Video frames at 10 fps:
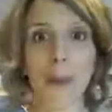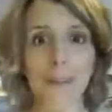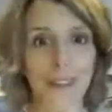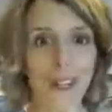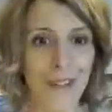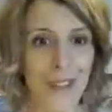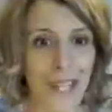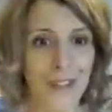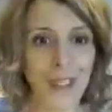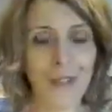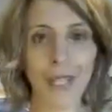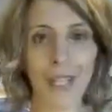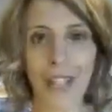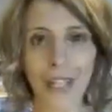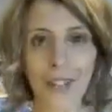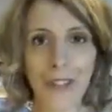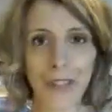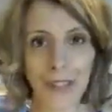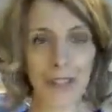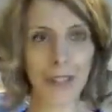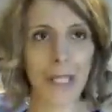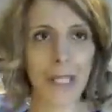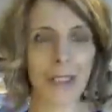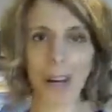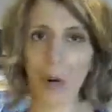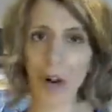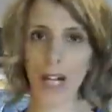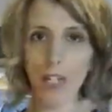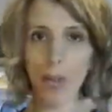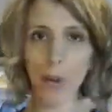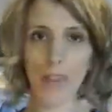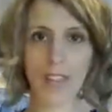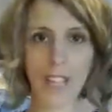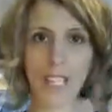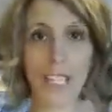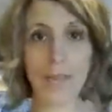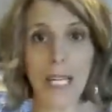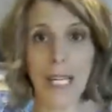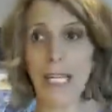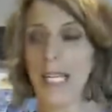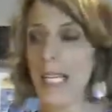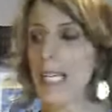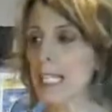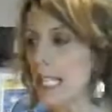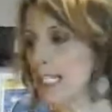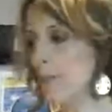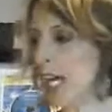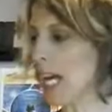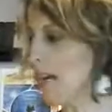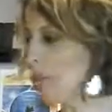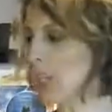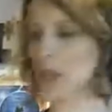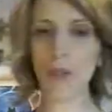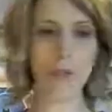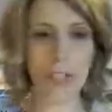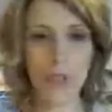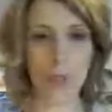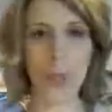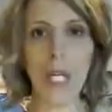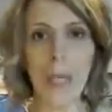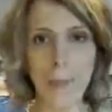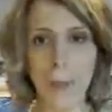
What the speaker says: If things are a little bit cluttered or a little bit not quite where they need to be, take some time, sweep,